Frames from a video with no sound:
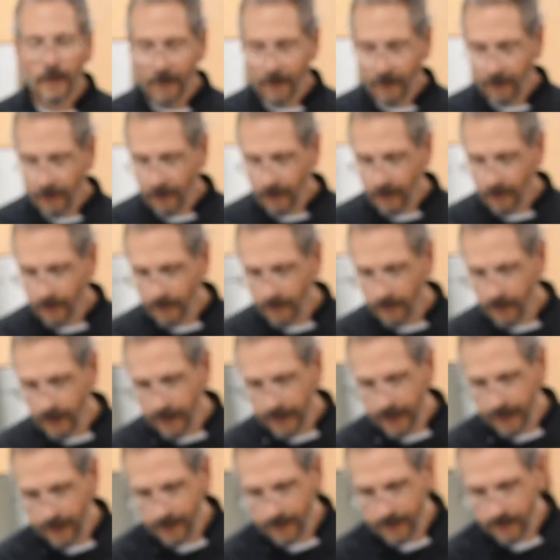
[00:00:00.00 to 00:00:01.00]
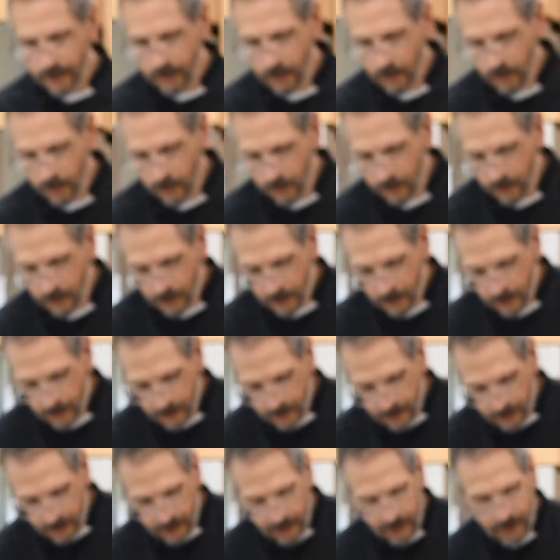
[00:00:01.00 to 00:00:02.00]
Alright, so
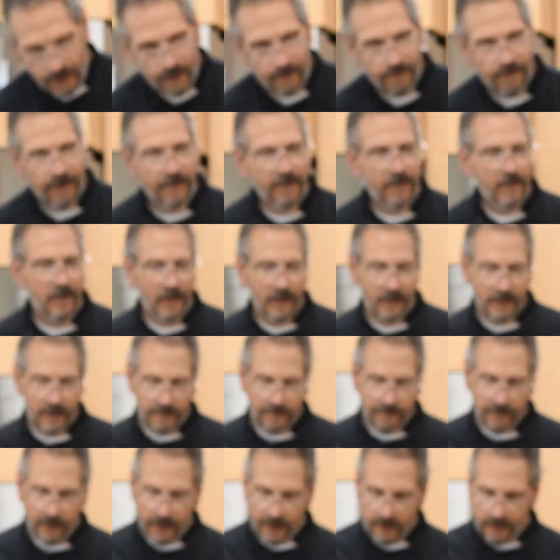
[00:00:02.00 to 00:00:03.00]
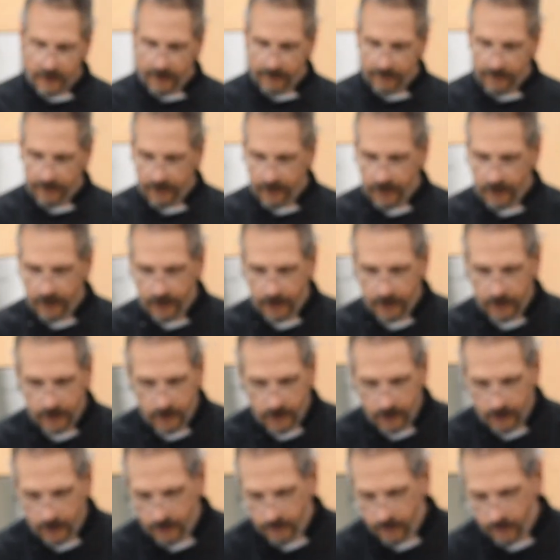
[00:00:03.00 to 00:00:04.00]
everything's finally finished,
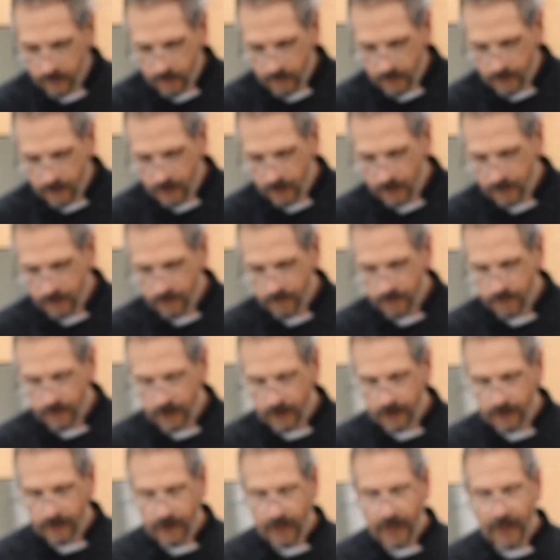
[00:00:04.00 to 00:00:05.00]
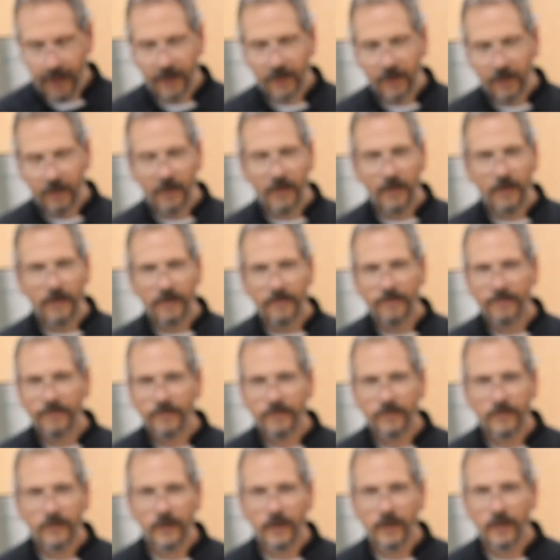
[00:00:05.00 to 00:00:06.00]
and it actually,
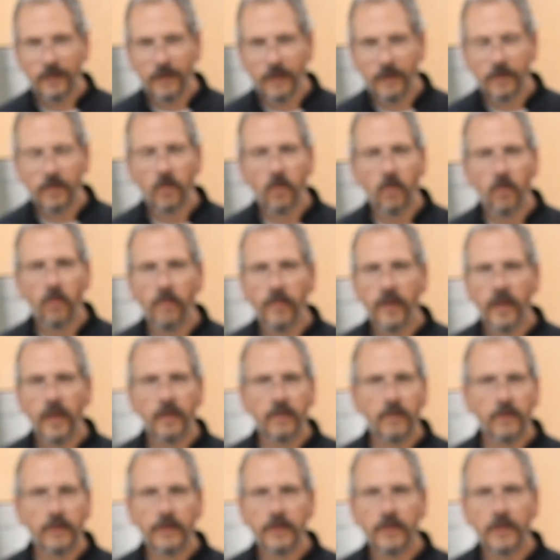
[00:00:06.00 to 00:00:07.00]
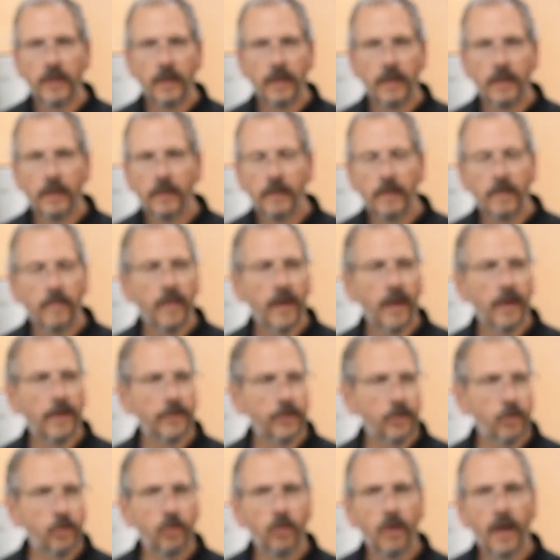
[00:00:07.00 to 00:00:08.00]
this whole meal is done in
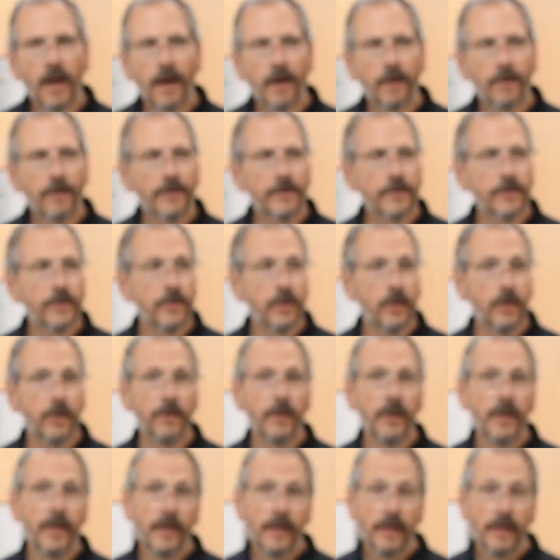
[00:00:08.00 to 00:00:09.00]
about 2 hours. So